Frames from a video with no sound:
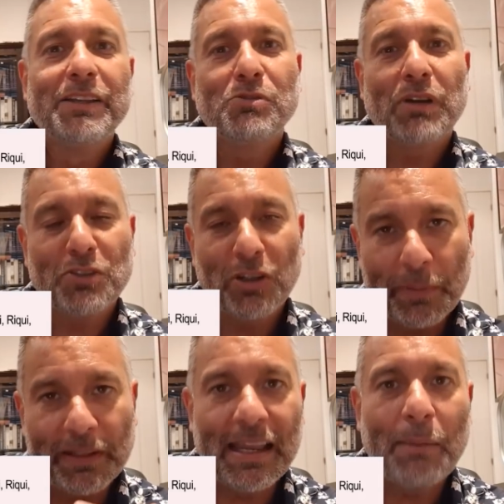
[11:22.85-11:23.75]
to actually
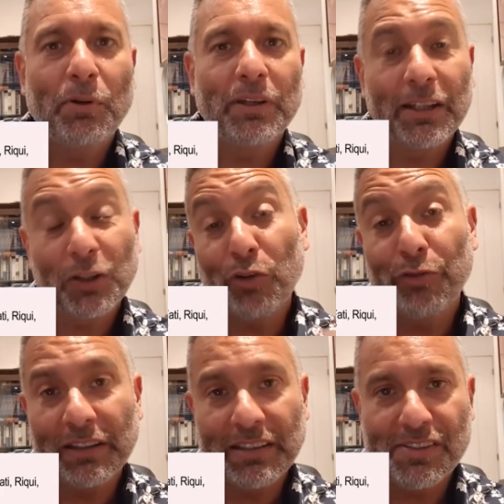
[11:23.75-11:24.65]
beat Napoli and go
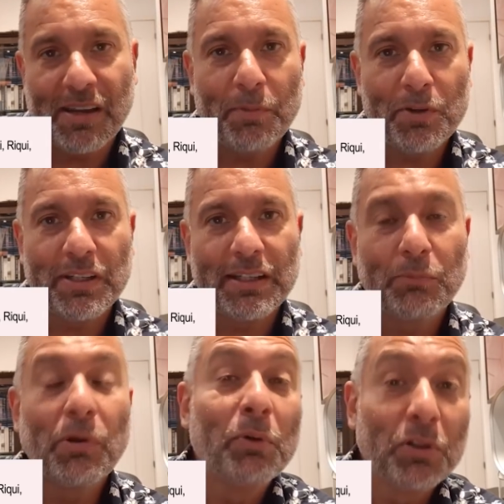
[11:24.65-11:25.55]
find the Champions League.
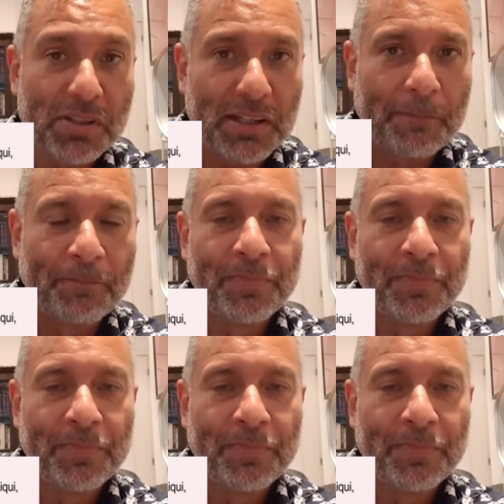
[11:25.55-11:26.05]
We will see.